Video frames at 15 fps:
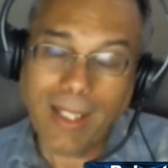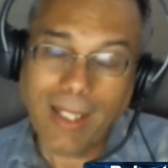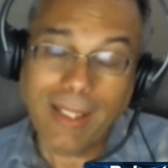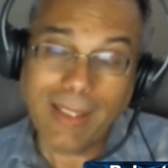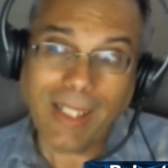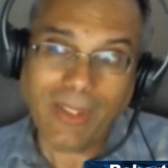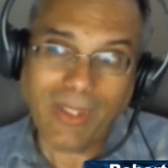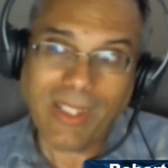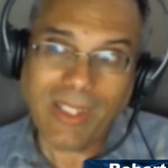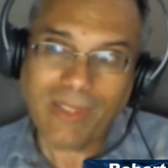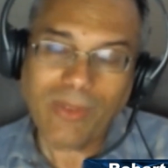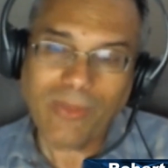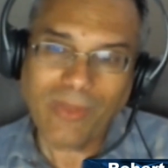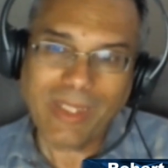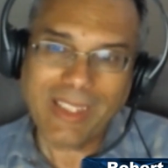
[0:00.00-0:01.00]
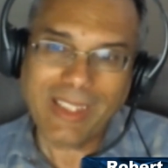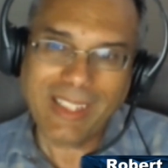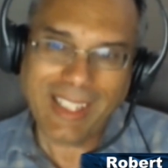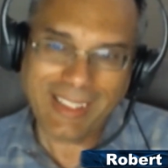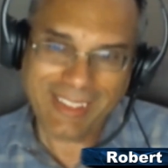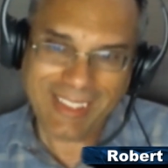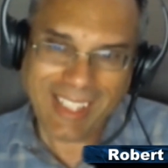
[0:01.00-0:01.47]
Yeah, you have to read
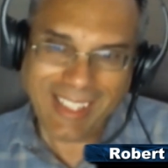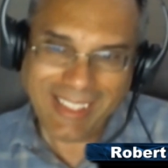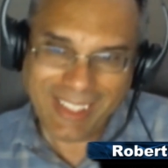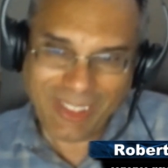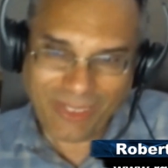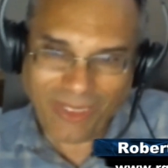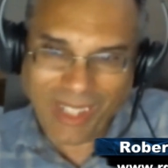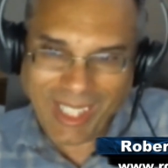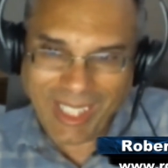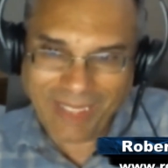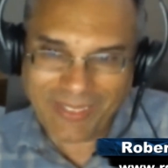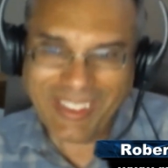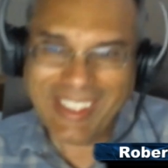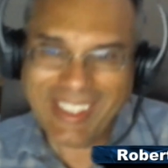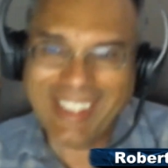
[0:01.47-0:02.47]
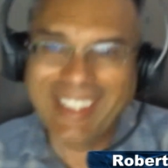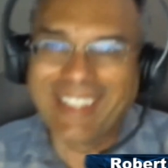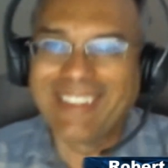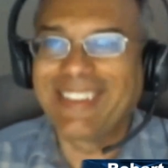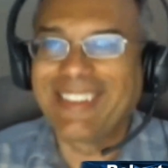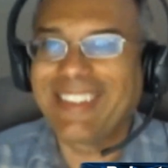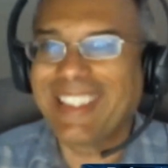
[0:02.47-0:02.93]
that science right up so you can
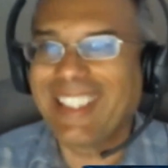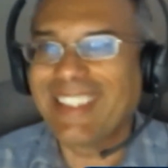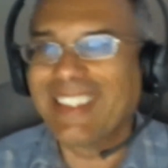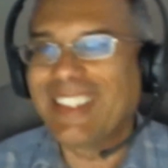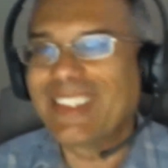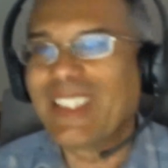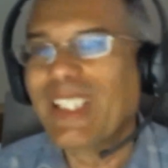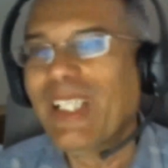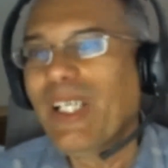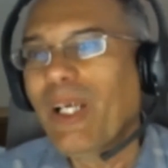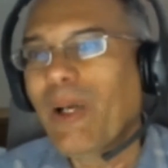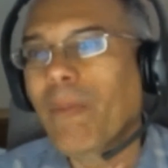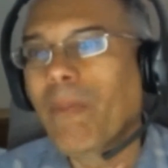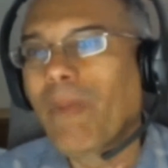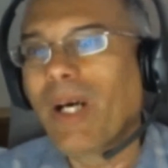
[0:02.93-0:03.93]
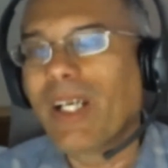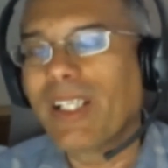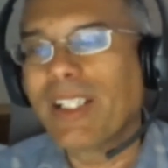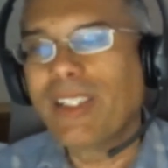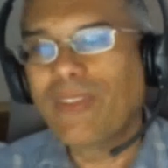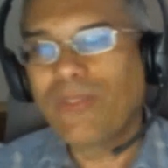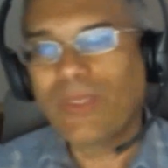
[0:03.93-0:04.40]
understand this. But
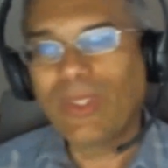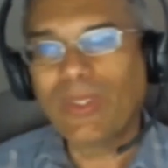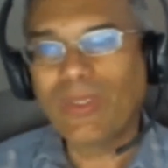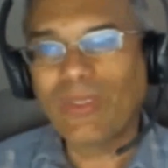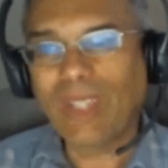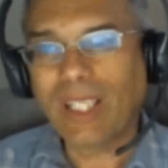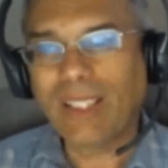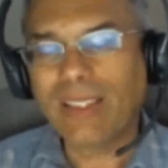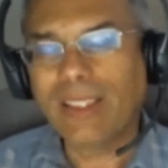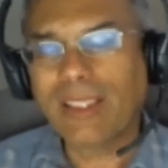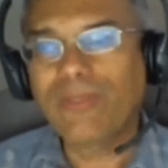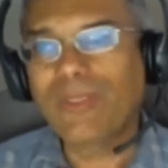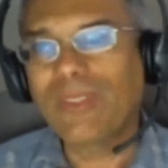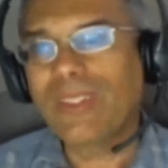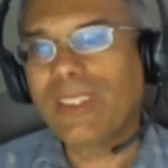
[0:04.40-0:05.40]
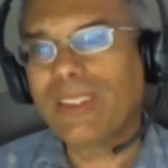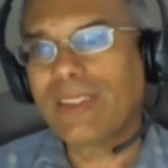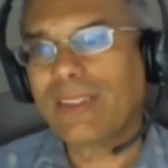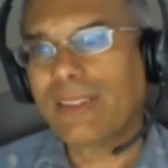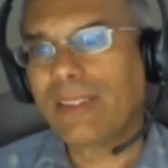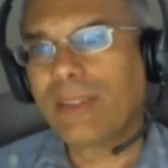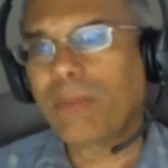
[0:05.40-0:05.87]
if you can
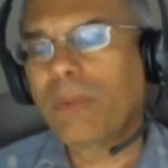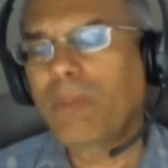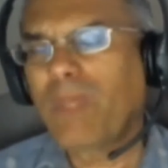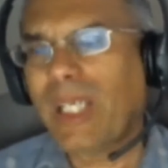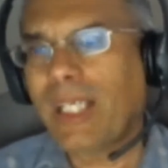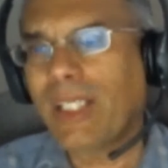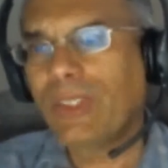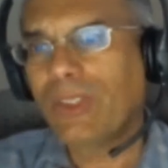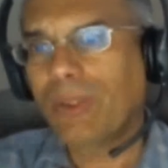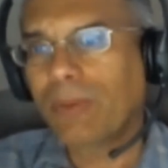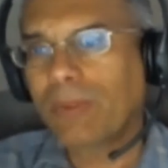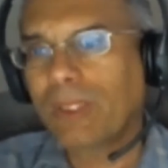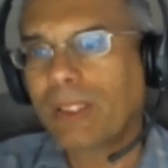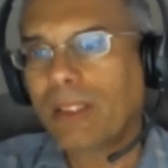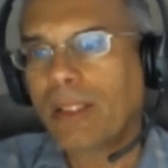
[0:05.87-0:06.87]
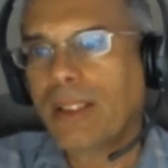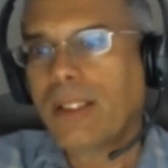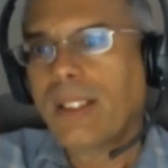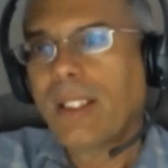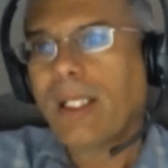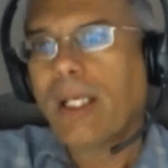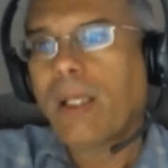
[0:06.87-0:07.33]
imagine
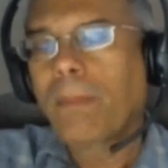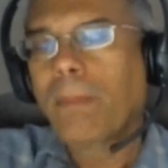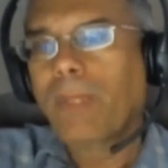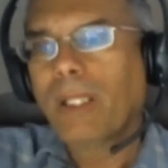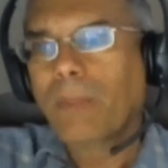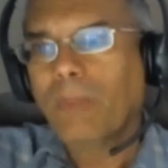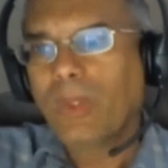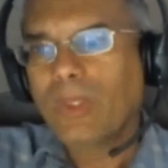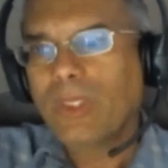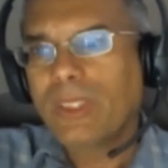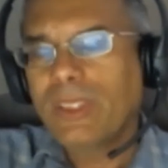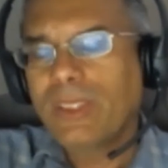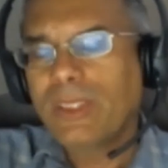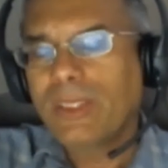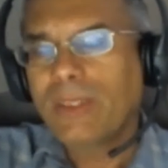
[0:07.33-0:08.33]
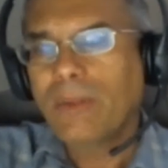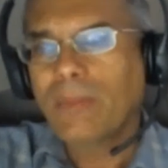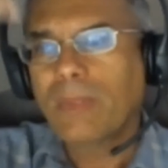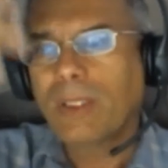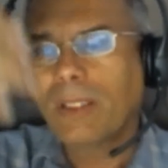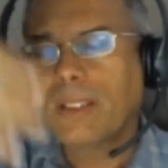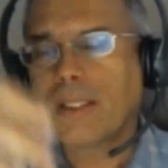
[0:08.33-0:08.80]
a
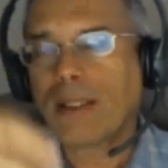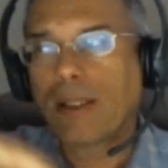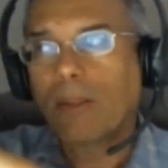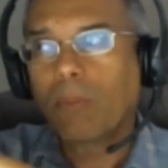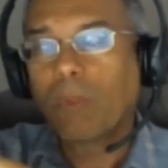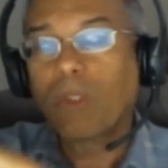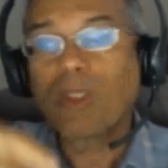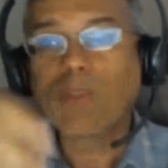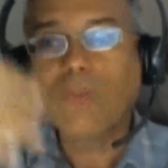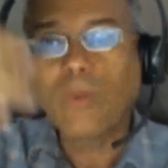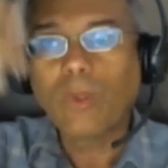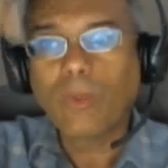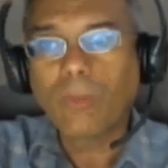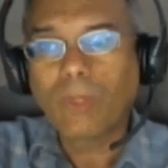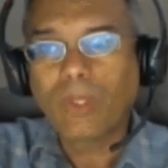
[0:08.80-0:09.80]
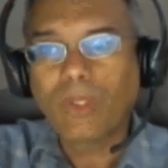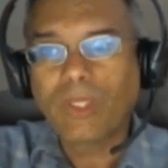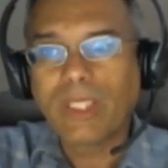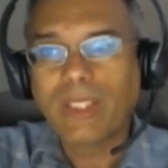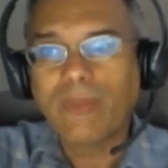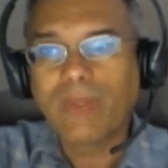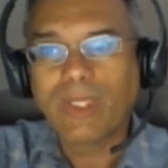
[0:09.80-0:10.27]
multi-floor
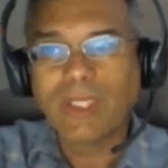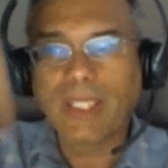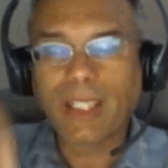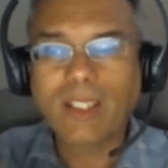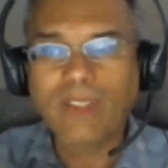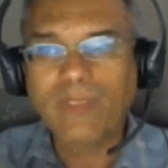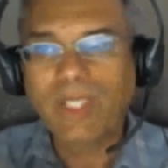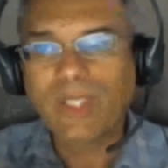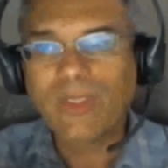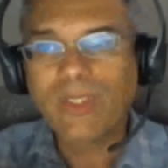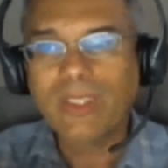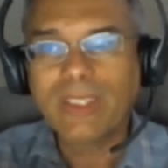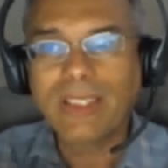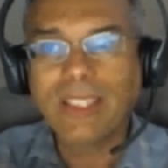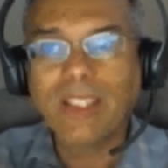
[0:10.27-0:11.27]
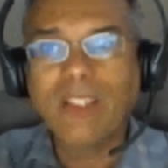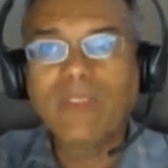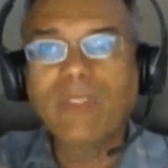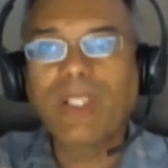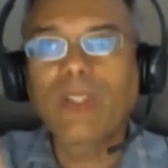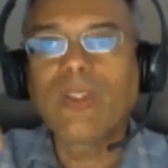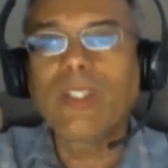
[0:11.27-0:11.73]
building with an elevator, the
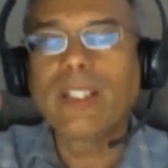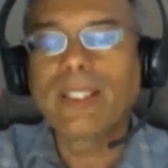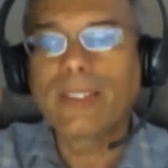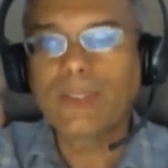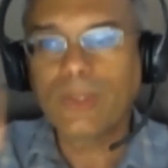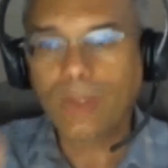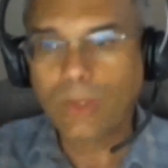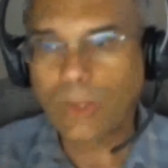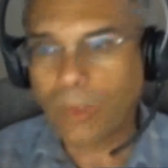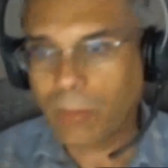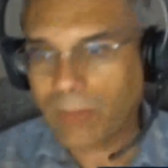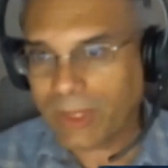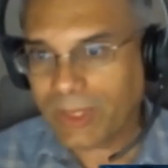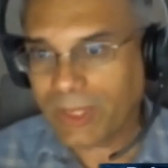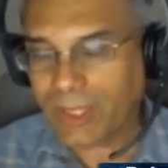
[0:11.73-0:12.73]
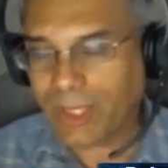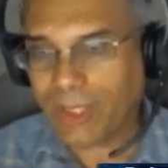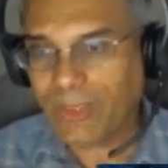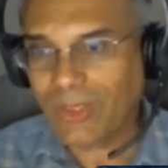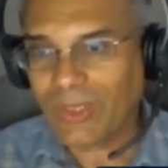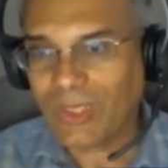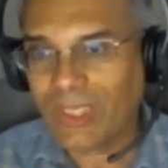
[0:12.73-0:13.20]
elevator is your present
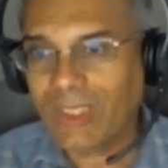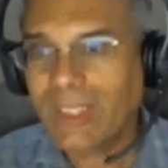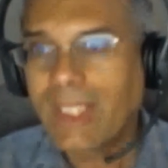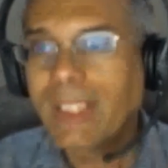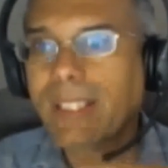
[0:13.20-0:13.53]
consciousness.